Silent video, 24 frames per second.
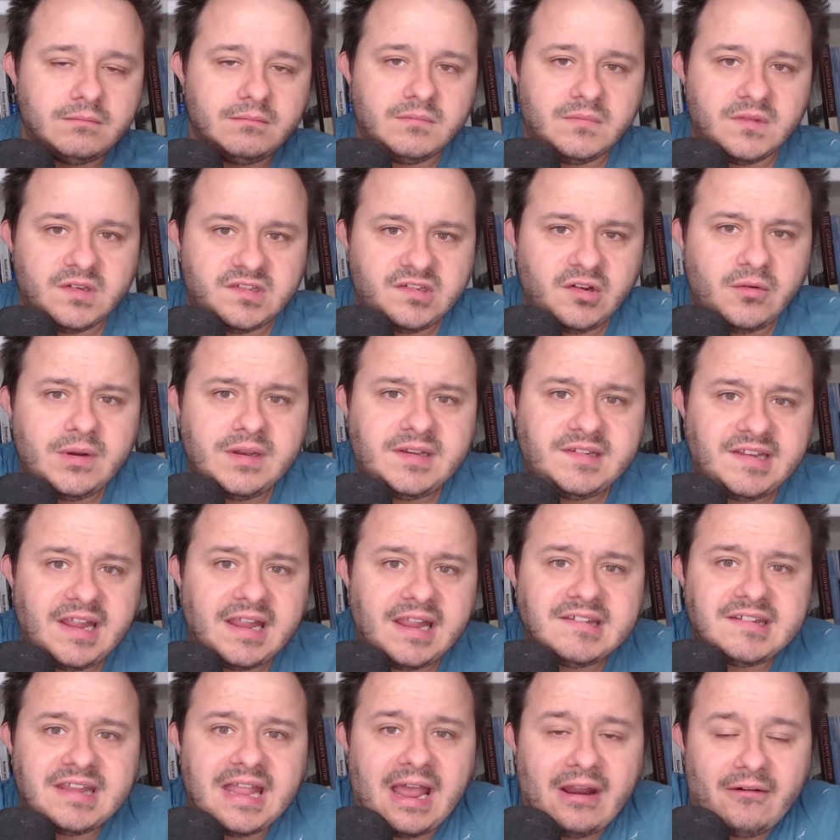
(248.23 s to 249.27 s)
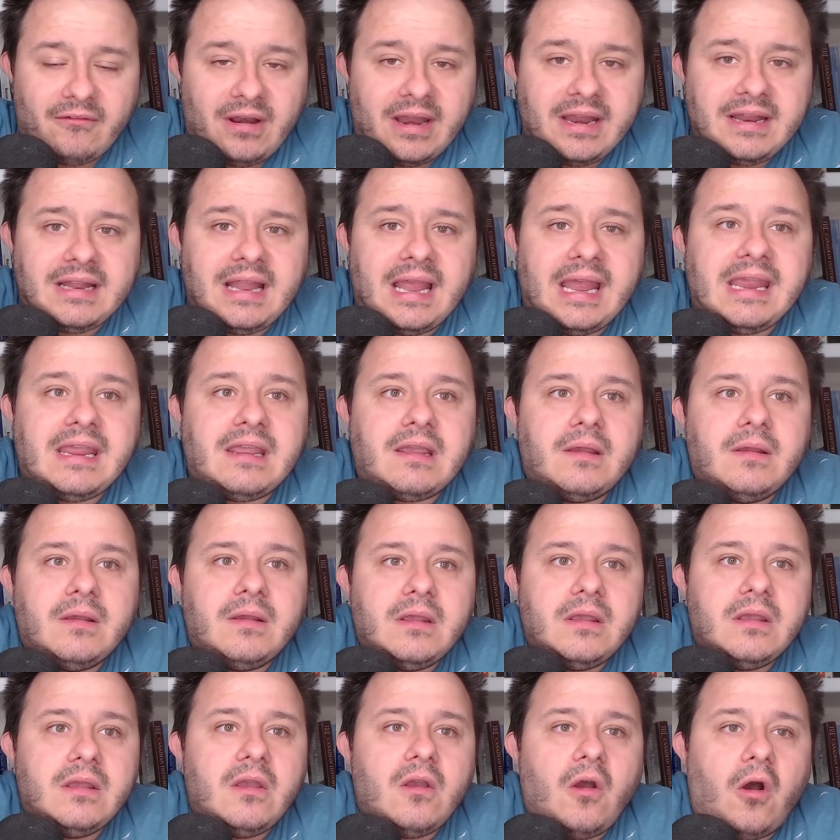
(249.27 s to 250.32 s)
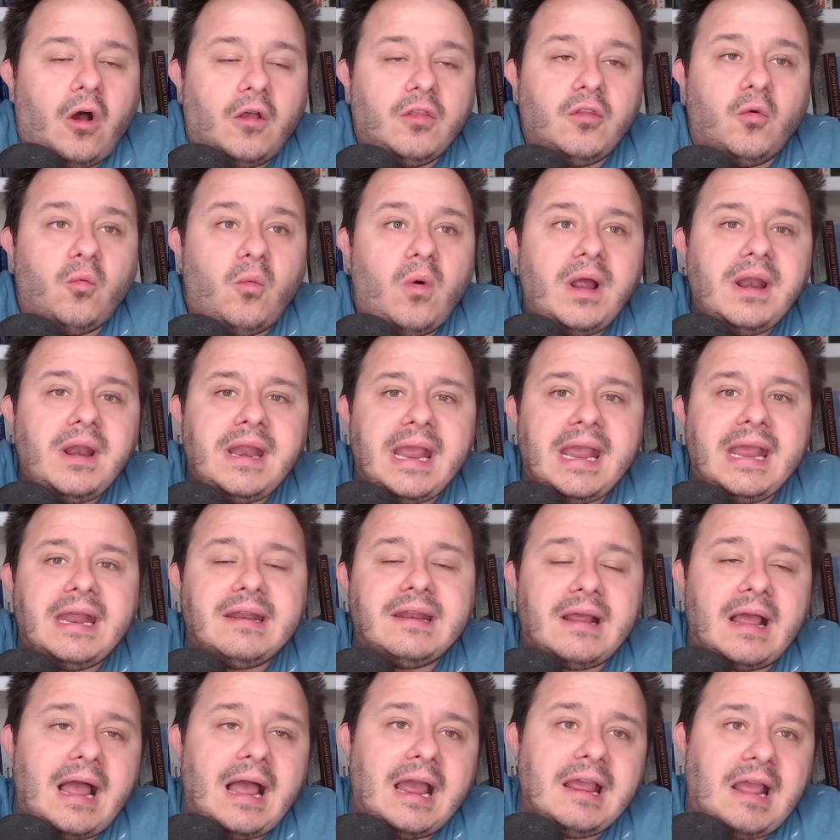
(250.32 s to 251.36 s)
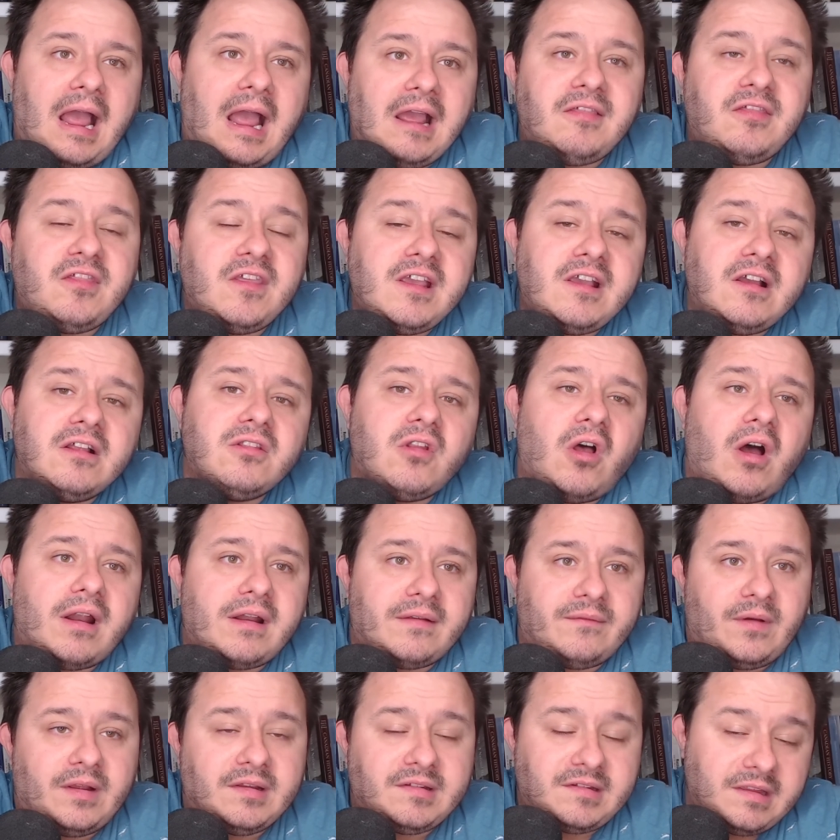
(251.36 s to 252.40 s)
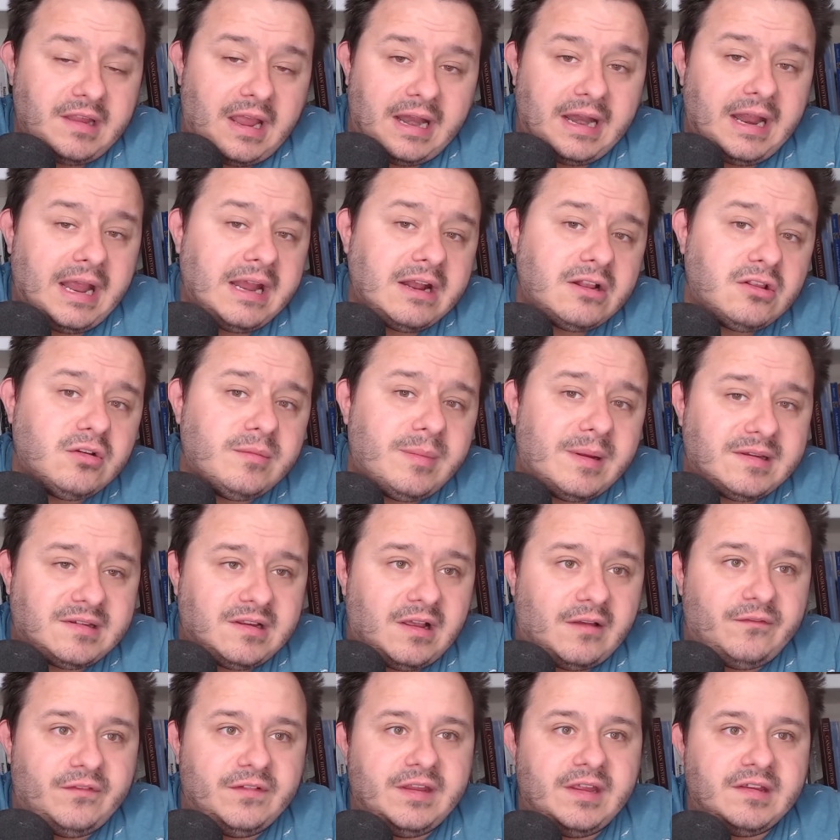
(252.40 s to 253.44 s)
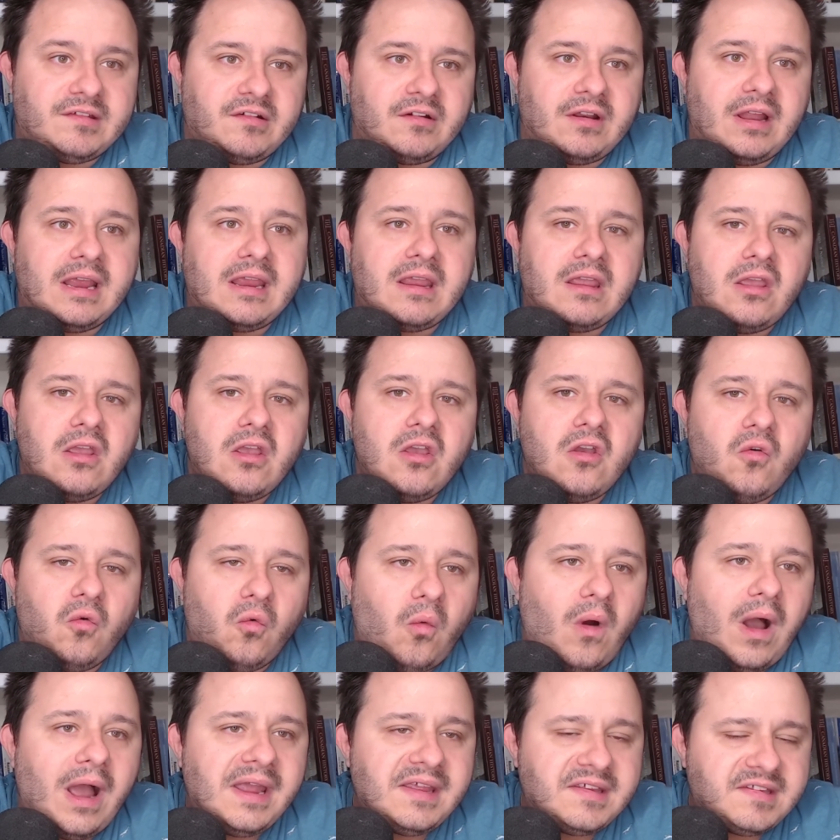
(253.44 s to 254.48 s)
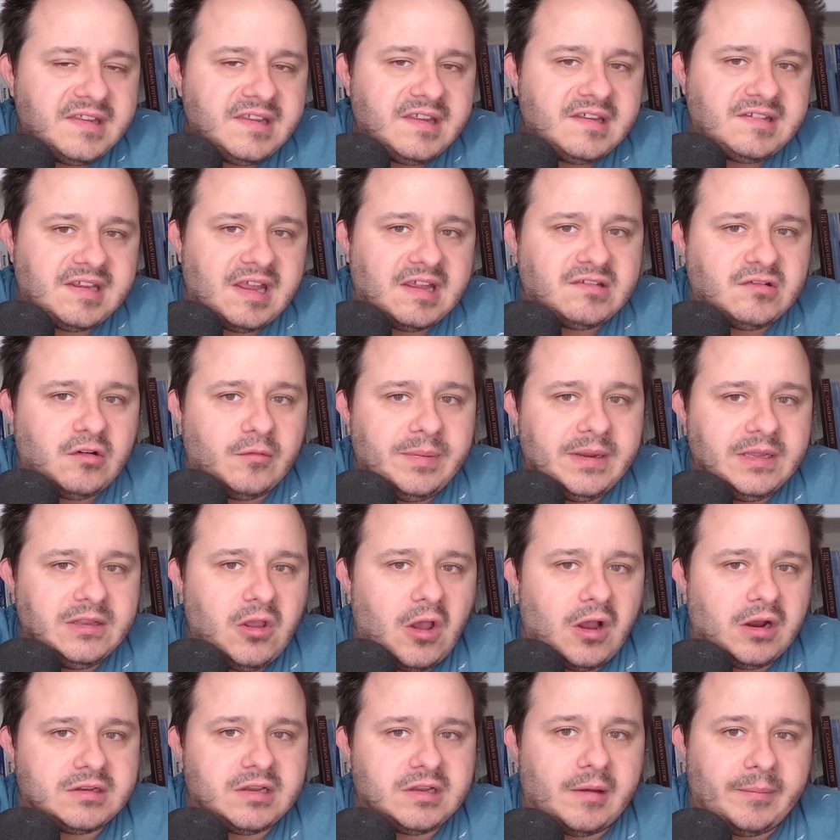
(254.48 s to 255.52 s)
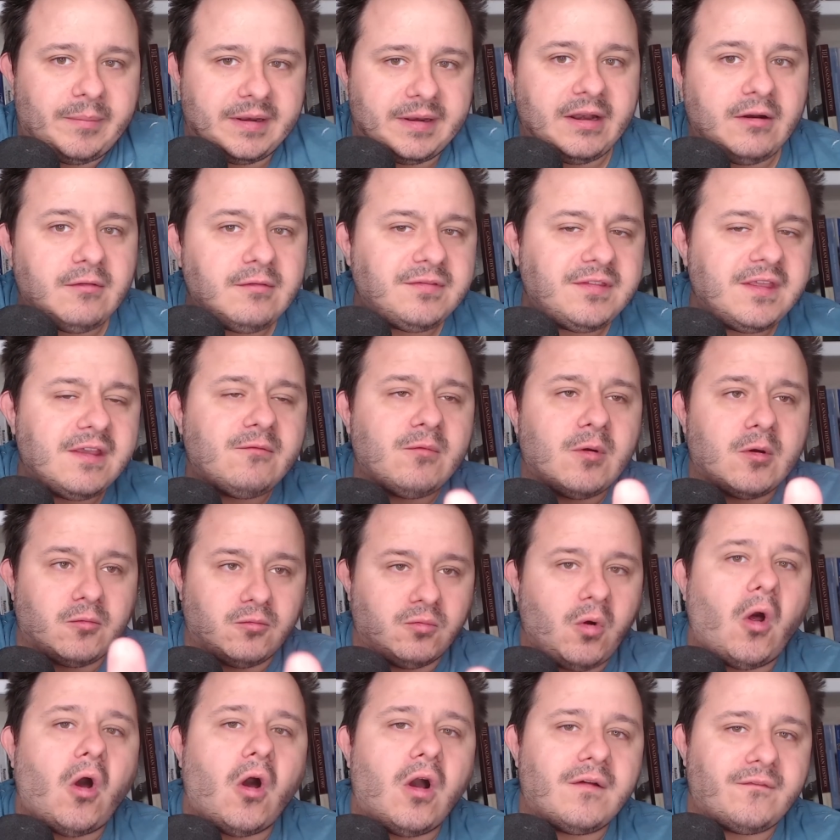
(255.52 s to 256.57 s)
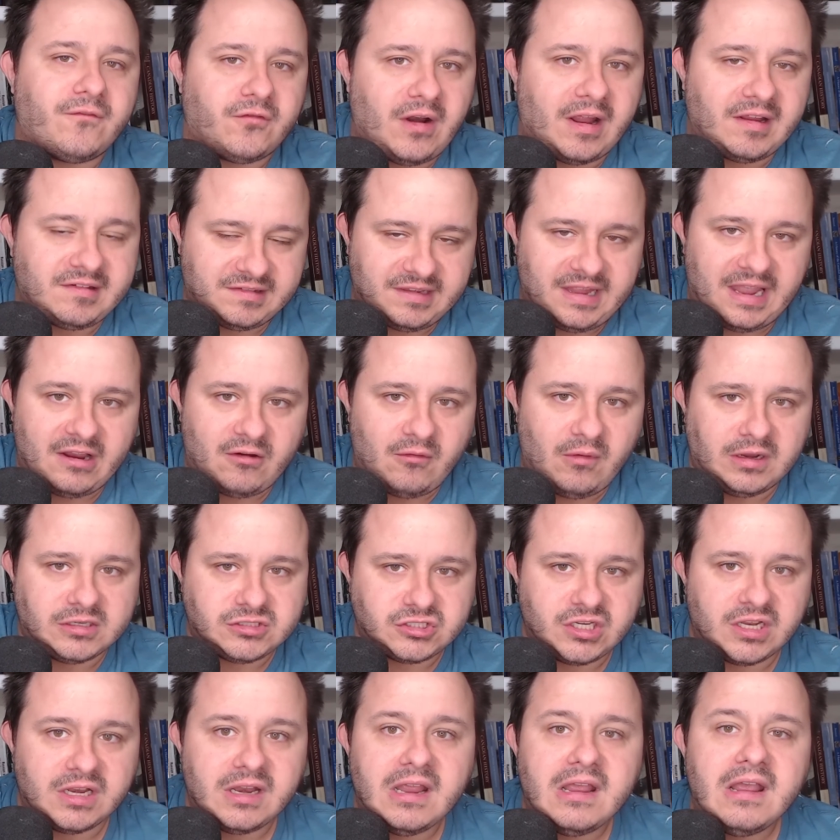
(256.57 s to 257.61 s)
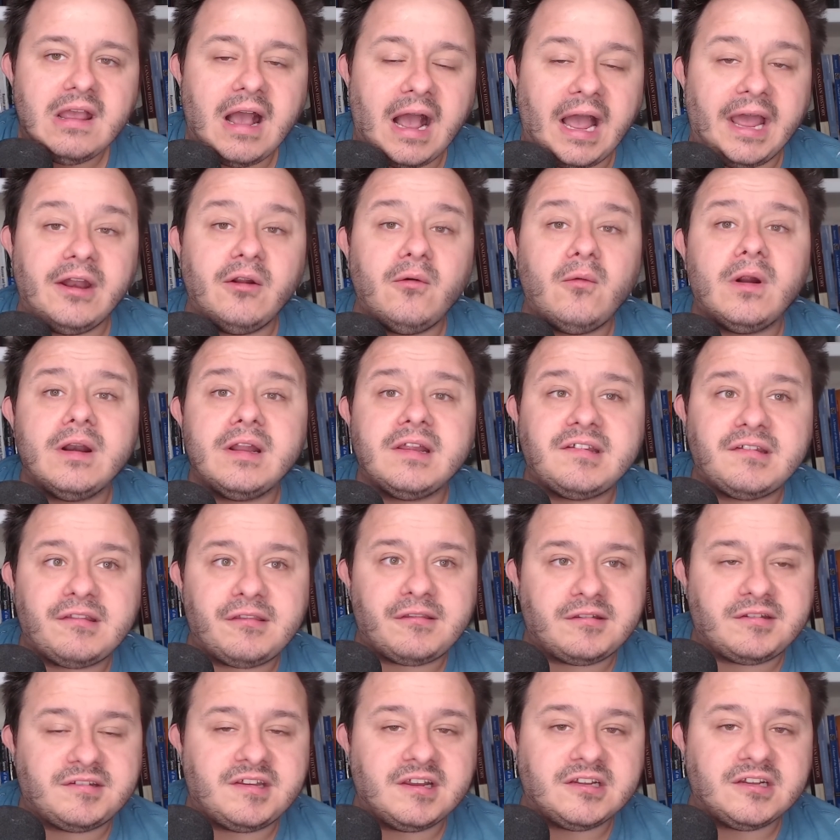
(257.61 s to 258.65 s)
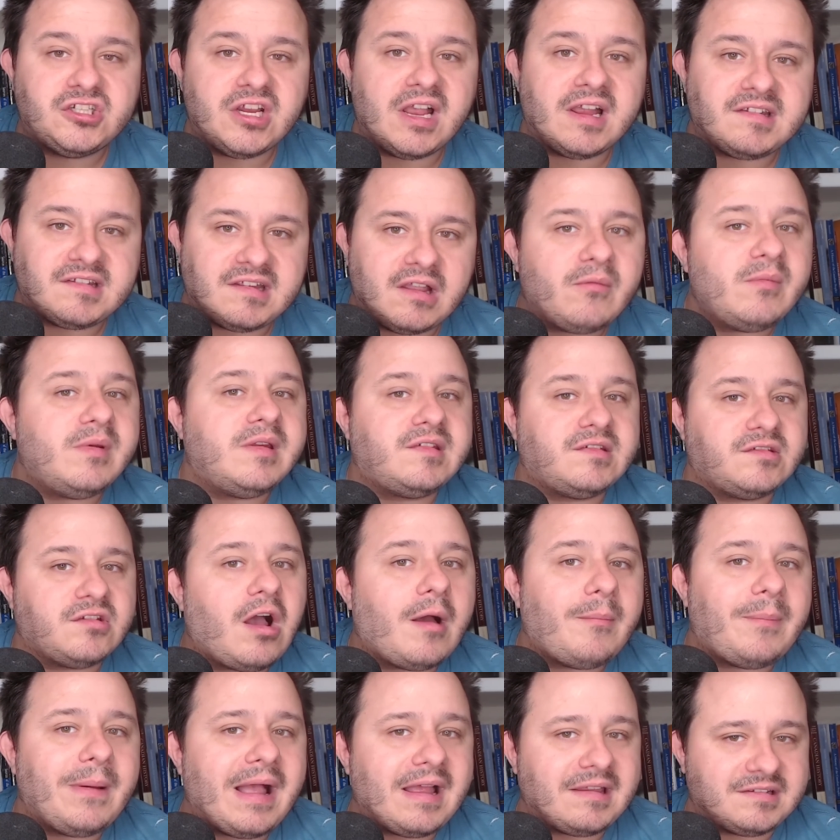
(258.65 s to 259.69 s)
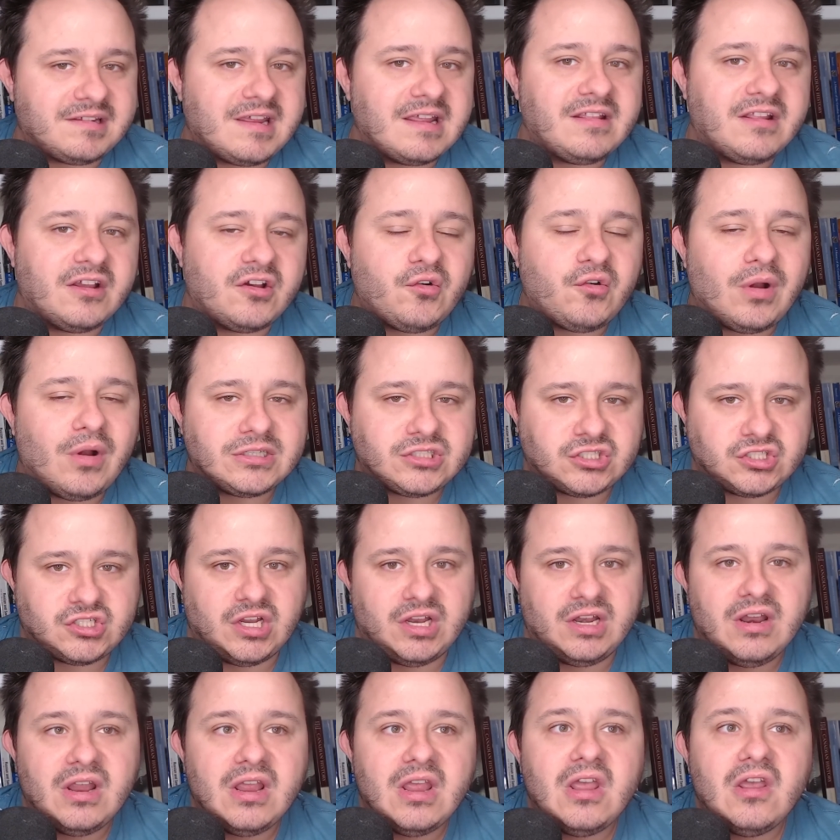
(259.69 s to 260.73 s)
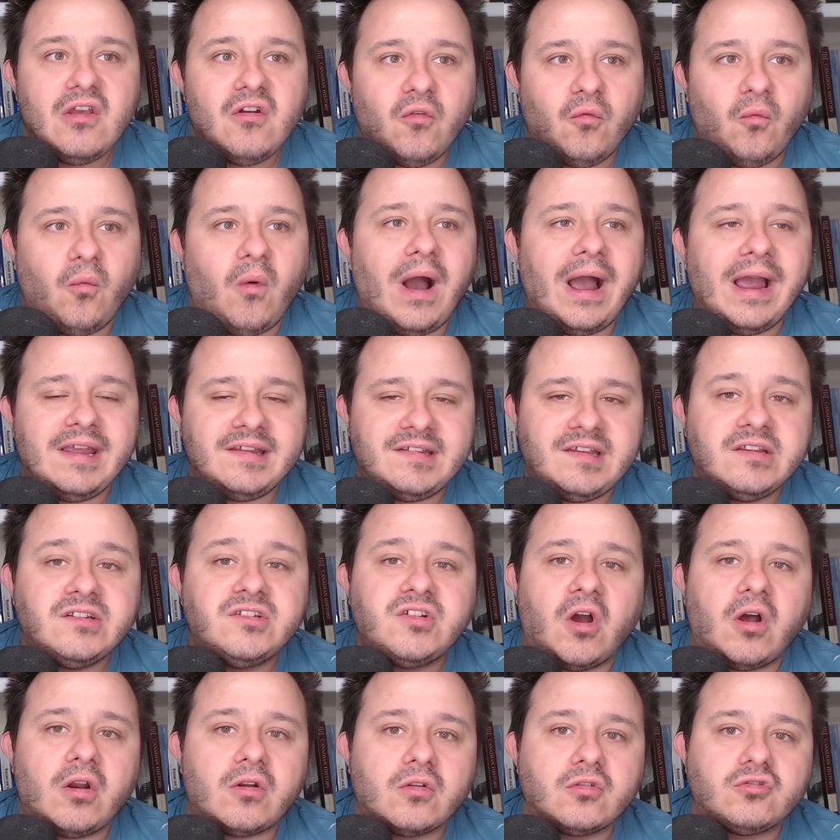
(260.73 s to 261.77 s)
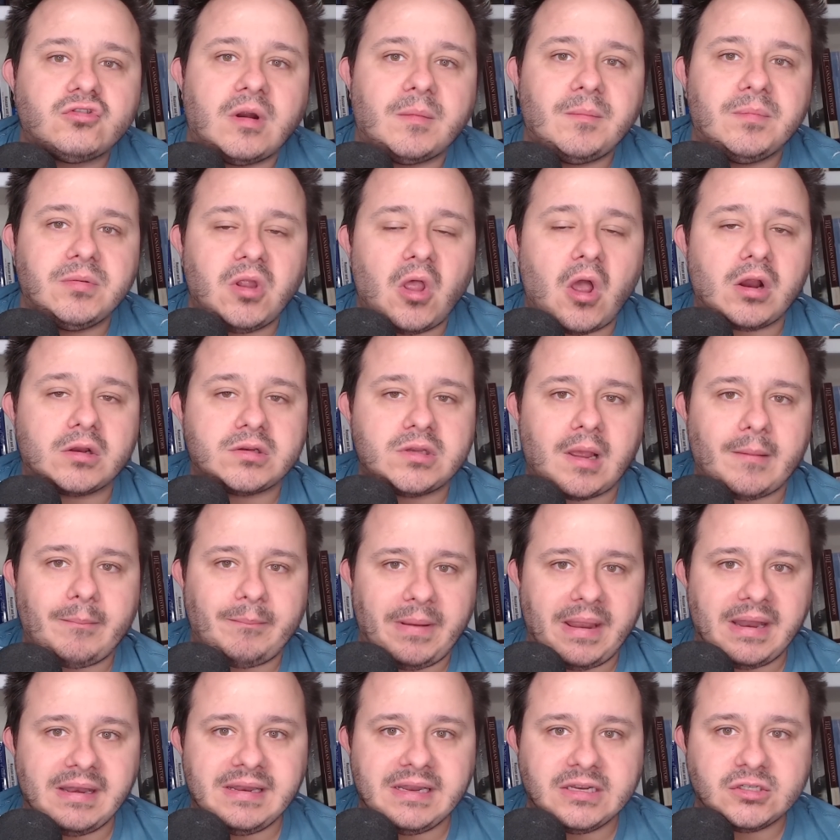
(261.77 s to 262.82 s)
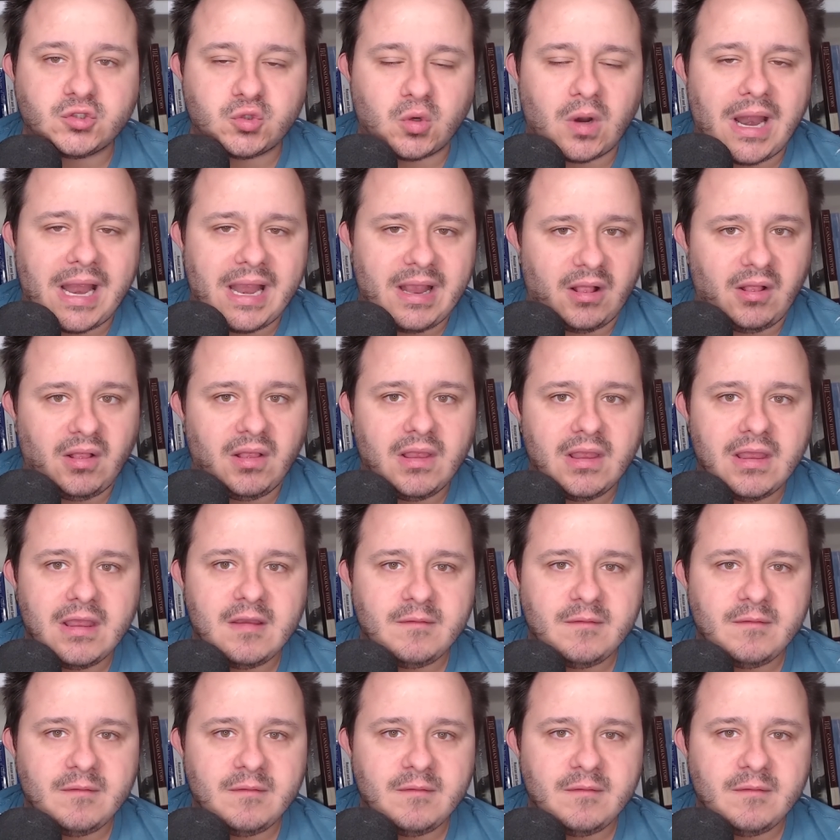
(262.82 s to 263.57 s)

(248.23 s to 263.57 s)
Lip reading: So it says that, right? Like, on the one hand, I think a lot of us, and I include myself in this, are like, why isn't this SOB locked up? And I don't think we're wrong for asking that question. I don't want to suggest that we stop asking the question, why isn't Donald Trump locked up pending trial?